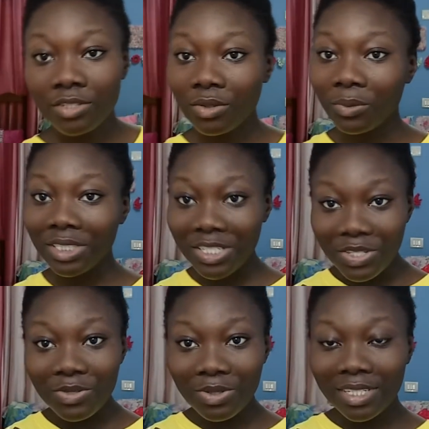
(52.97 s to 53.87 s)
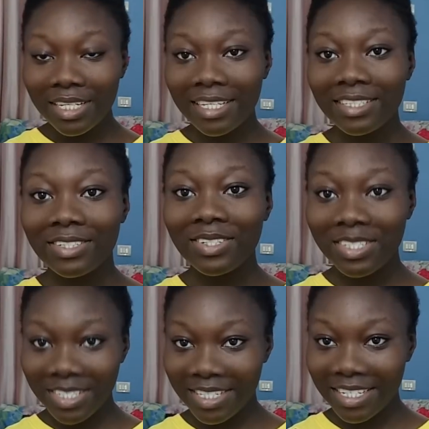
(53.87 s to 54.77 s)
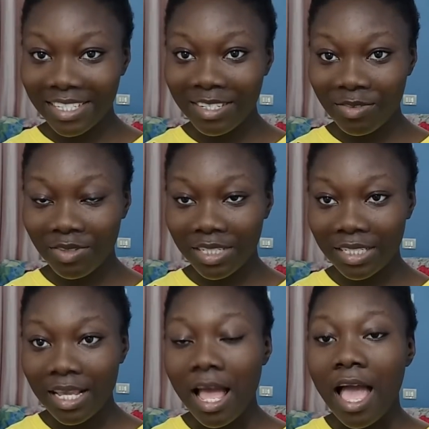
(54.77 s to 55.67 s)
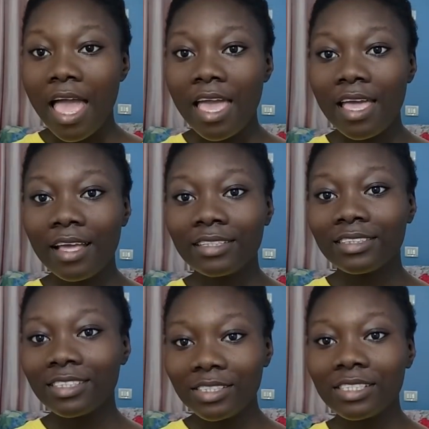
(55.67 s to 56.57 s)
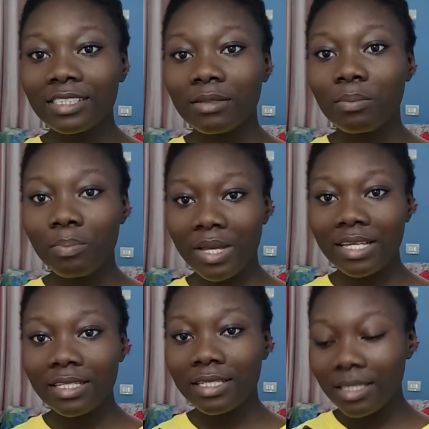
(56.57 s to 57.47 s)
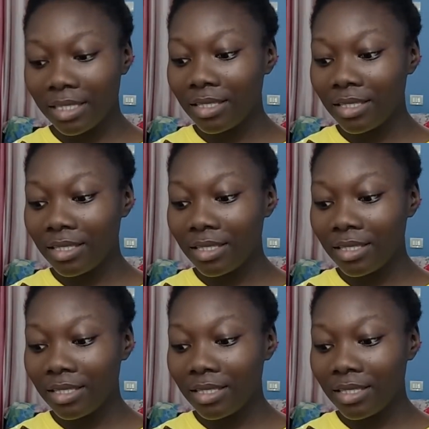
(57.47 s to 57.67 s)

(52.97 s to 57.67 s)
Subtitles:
So within 2 days you're gonna see a difference, and this is the best